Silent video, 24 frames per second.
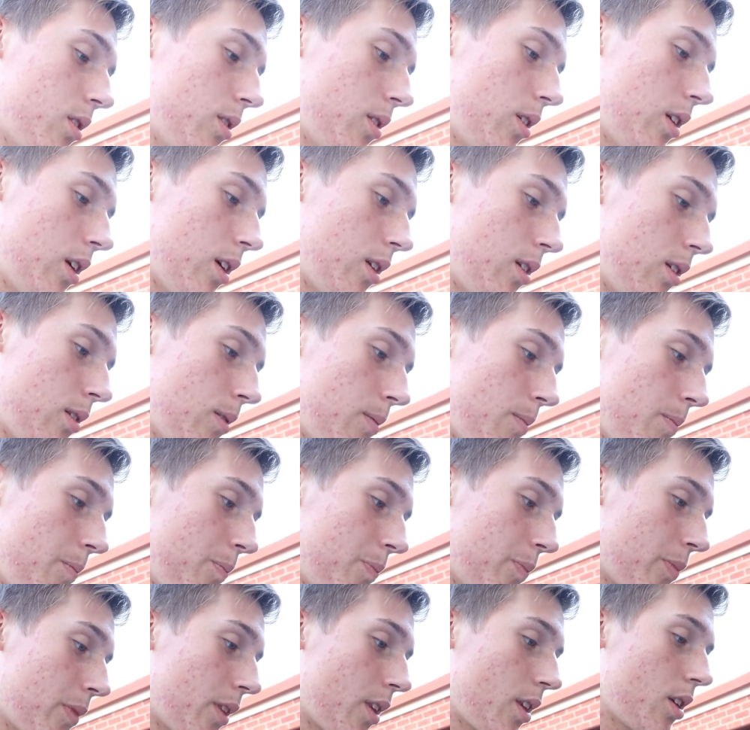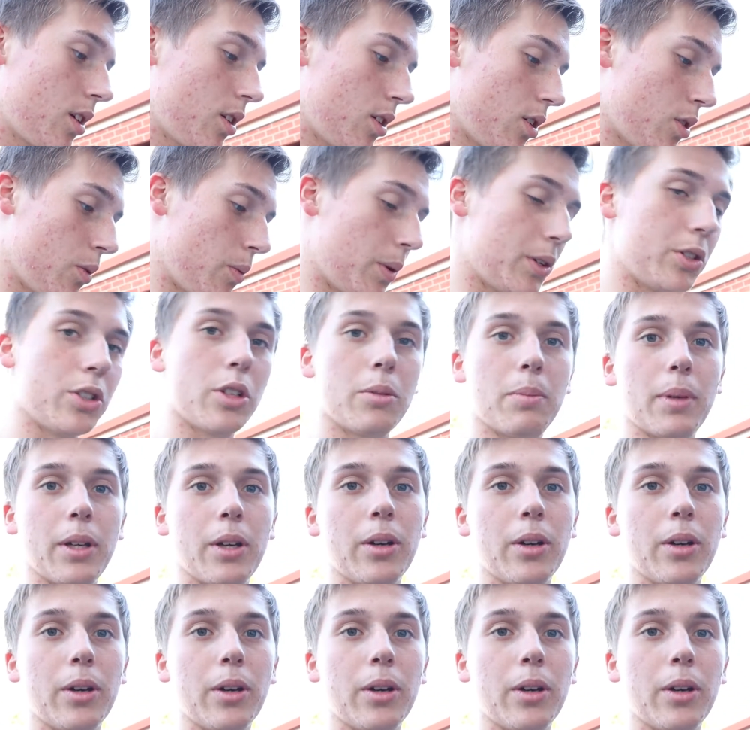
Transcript: and then we should be